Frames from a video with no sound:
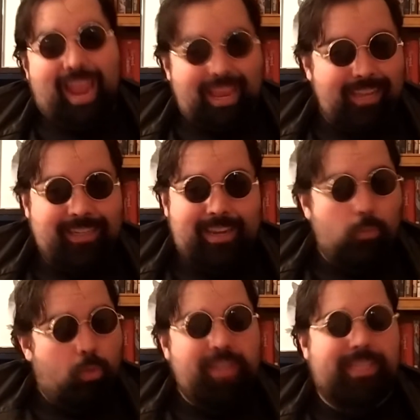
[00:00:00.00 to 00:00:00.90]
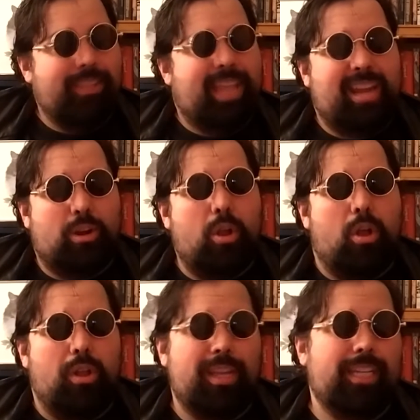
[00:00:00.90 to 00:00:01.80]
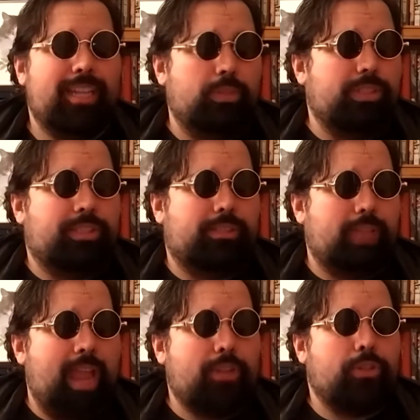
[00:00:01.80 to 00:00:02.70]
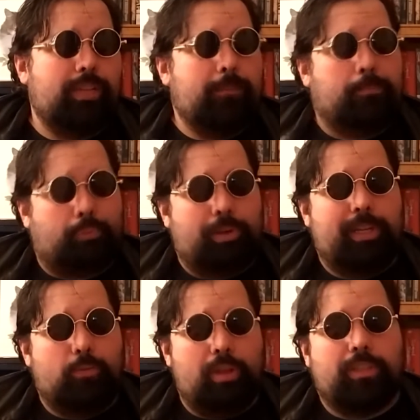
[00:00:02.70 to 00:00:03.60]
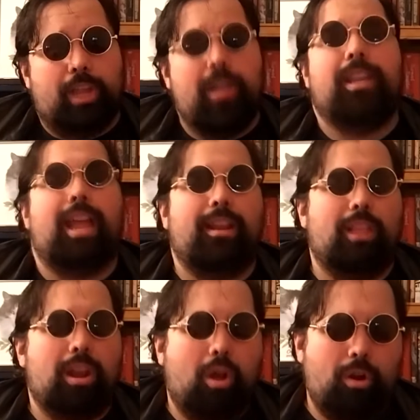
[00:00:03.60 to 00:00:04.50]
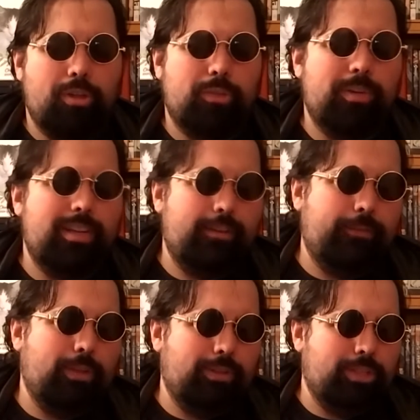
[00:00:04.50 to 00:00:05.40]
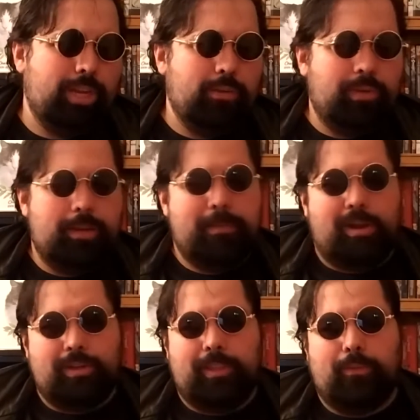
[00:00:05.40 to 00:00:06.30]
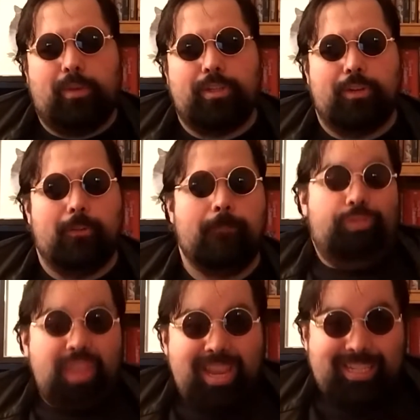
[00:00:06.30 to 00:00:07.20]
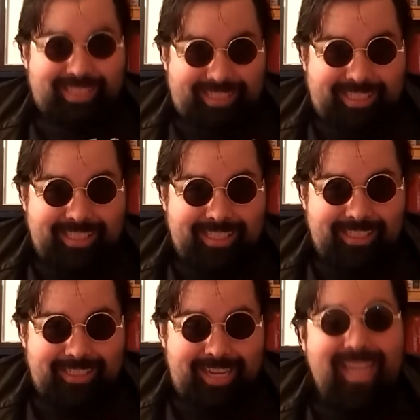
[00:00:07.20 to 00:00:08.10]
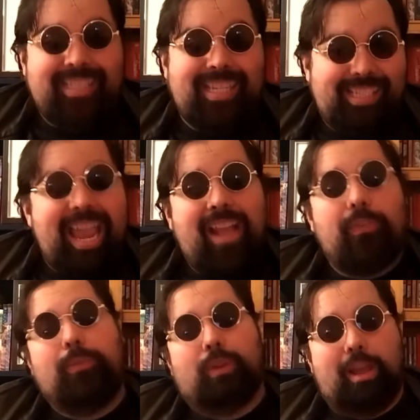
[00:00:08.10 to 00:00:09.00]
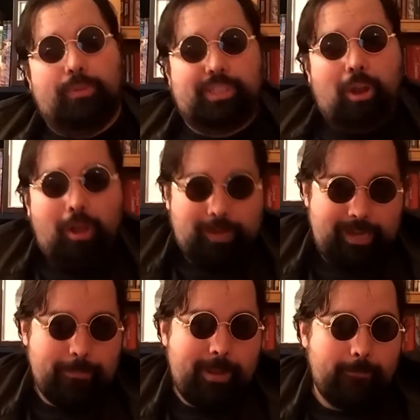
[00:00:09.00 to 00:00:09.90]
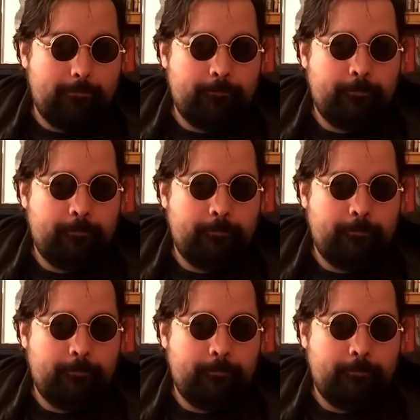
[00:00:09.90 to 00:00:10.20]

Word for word: And it wasn't that at all. It was actually pretty well done. It had a lot of heart to it and it felt genuine compared to the original. This is exactly what I was talking about.